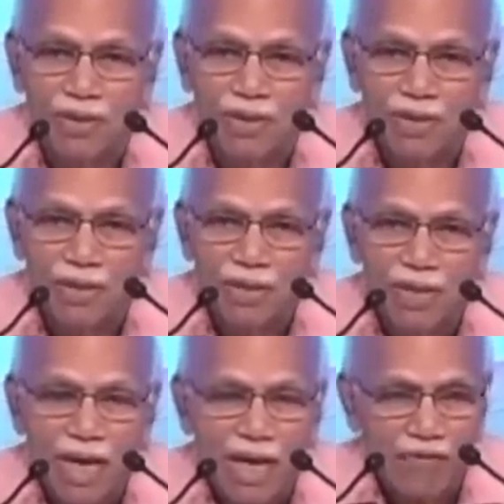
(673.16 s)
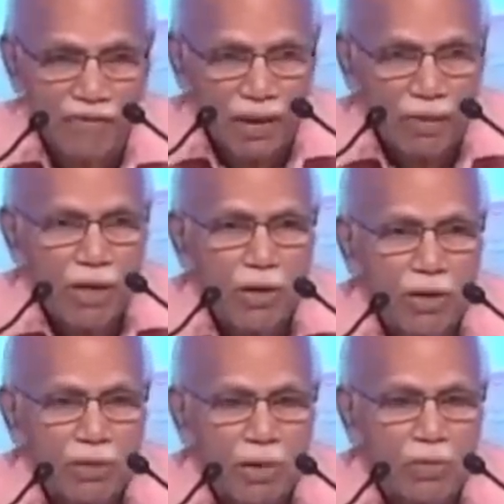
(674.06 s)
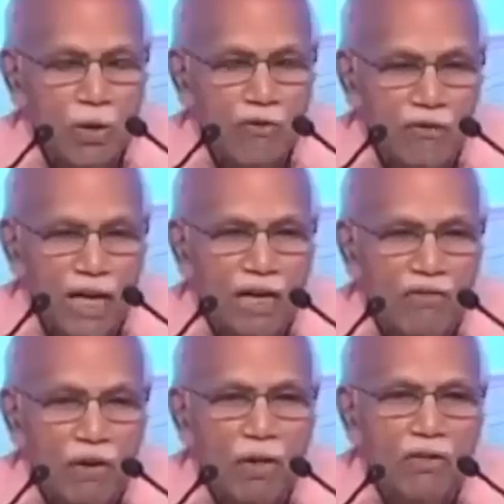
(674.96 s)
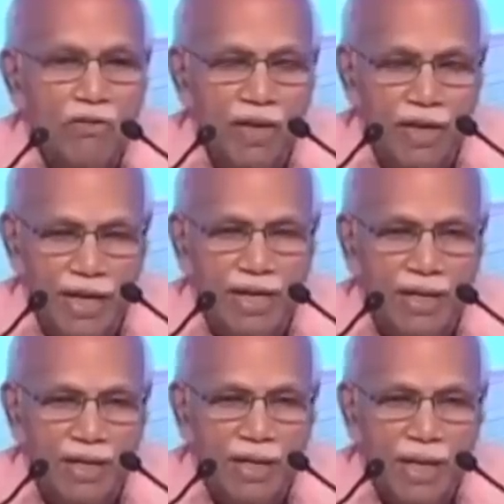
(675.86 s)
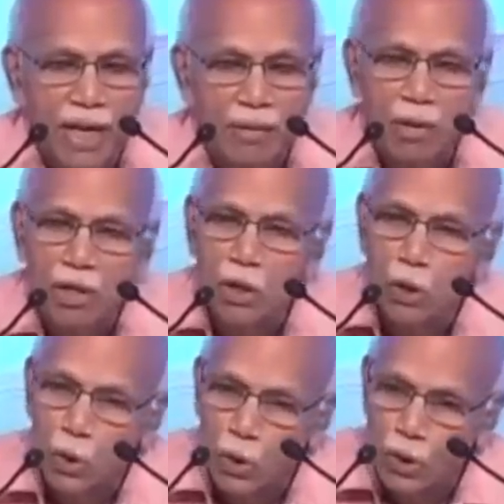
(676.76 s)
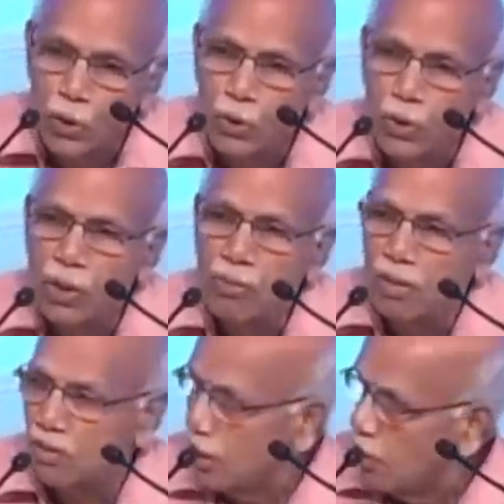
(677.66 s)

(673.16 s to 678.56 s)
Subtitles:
And a family doctor must be your friend, philosopher, and guide, and must know you, must love you.